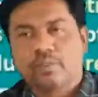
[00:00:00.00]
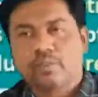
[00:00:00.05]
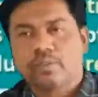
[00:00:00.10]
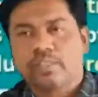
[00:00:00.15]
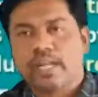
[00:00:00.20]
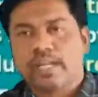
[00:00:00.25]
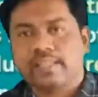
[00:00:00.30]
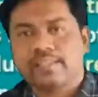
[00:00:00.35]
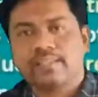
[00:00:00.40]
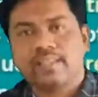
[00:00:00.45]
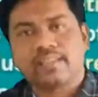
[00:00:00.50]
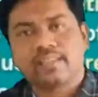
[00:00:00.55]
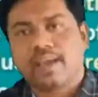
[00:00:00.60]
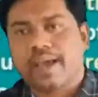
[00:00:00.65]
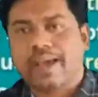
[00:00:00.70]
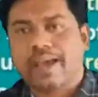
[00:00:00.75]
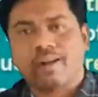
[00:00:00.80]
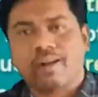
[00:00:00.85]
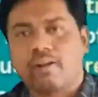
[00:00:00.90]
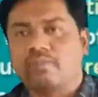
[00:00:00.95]
so that is the
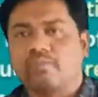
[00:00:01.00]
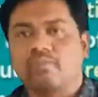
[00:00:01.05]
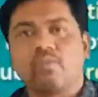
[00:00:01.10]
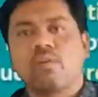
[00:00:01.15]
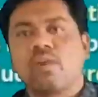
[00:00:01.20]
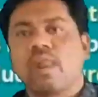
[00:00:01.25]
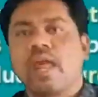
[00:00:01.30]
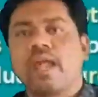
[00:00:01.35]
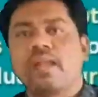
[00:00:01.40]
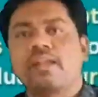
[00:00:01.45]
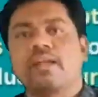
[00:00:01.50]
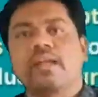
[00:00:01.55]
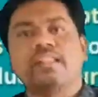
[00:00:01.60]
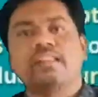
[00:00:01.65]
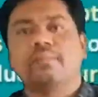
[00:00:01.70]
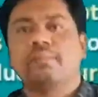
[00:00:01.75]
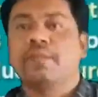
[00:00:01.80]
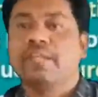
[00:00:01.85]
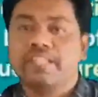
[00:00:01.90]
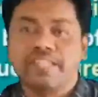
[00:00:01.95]
thyroid gland and
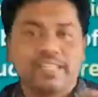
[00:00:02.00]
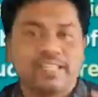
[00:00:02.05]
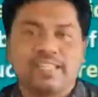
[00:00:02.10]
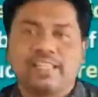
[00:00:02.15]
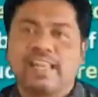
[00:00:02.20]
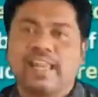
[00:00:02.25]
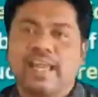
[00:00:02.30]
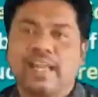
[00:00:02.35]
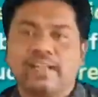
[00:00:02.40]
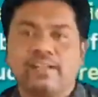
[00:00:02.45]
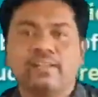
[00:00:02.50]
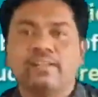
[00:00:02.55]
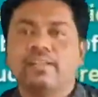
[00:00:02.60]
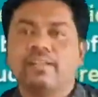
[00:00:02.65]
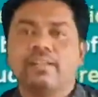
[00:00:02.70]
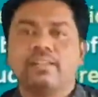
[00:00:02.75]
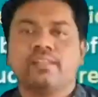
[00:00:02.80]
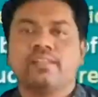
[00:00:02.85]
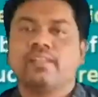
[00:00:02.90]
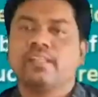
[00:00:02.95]
the pineal
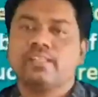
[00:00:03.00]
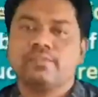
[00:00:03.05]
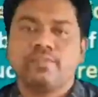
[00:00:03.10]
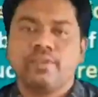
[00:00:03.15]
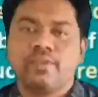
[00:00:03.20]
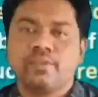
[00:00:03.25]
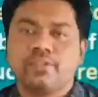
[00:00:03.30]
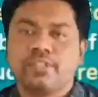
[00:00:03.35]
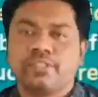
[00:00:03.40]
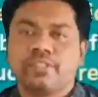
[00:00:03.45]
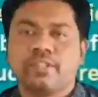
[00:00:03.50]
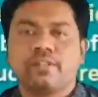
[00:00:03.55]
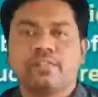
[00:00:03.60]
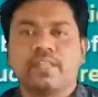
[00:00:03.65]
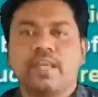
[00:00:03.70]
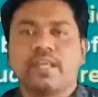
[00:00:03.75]
gland in the next video session.